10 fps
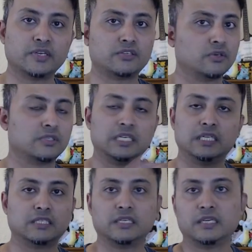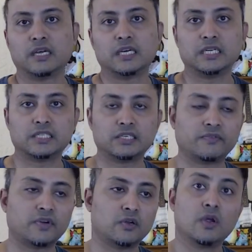So it's easy to
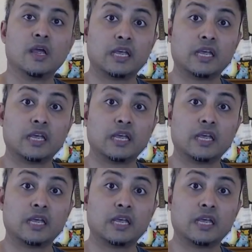follow.